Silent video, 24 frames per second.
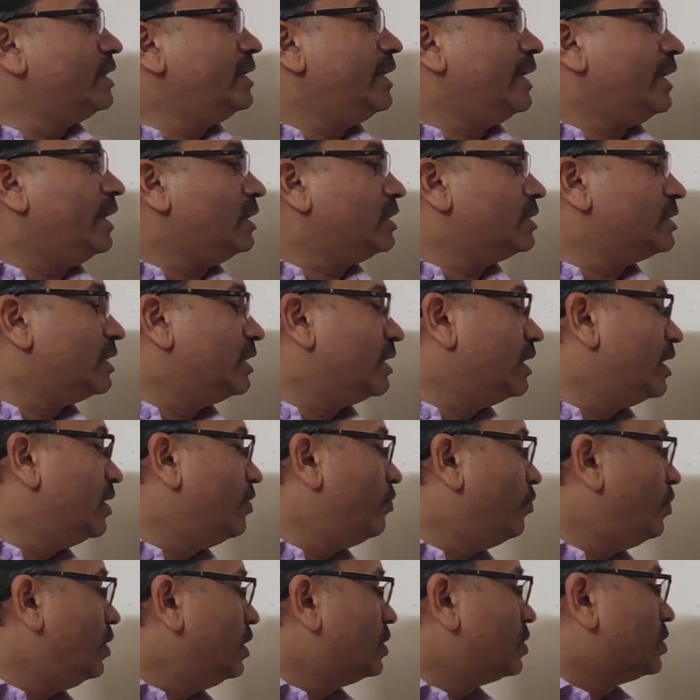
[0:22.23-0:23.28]
reaction
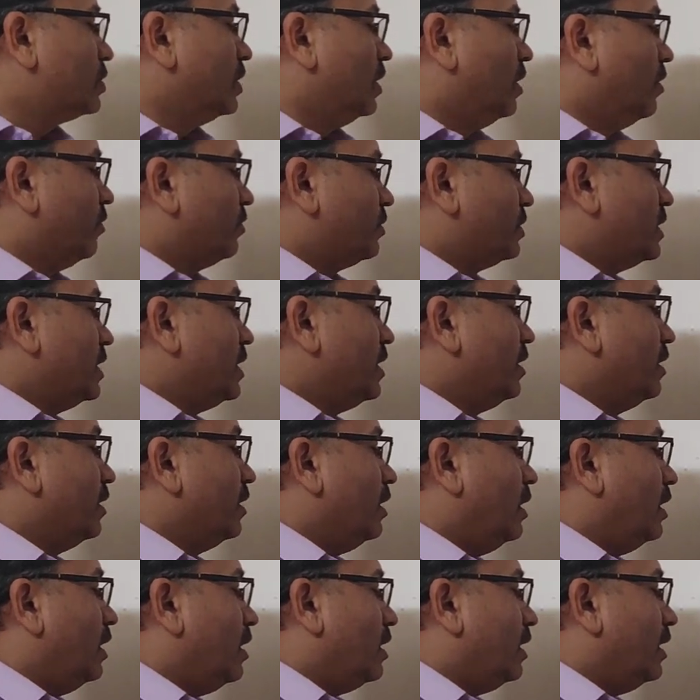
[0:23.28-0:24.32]
in which a
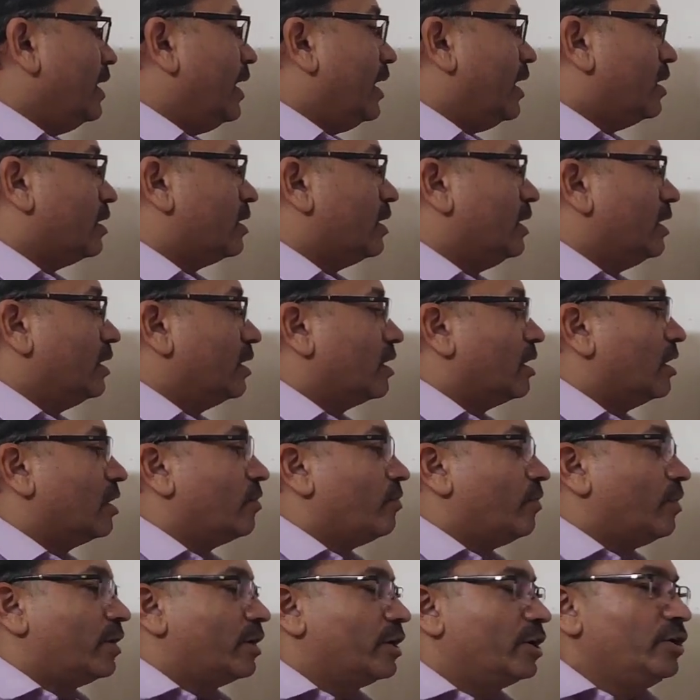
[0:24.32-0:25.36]
single reactant
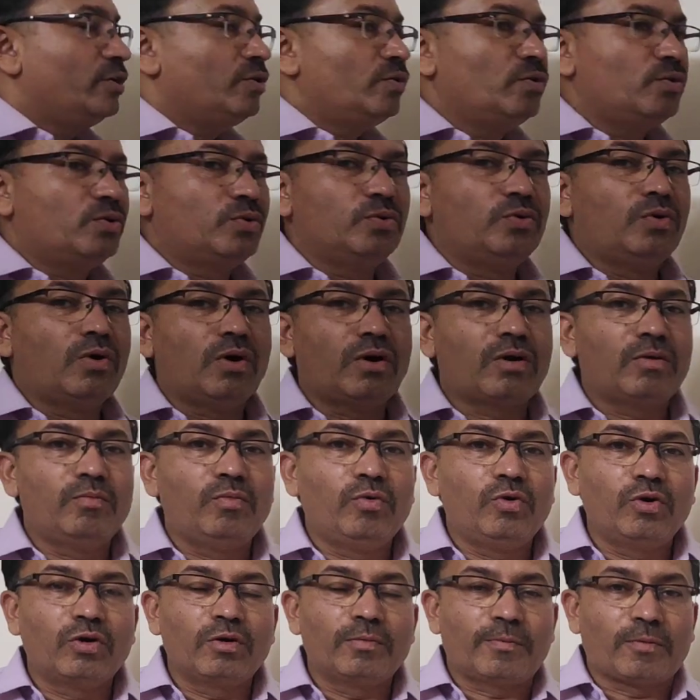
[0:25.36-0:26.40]
convert into two or
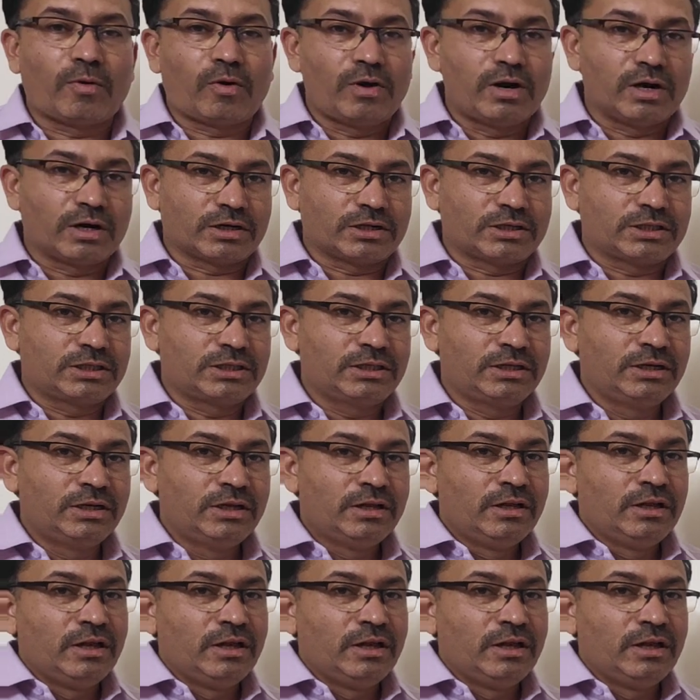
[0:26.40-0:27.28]
more products.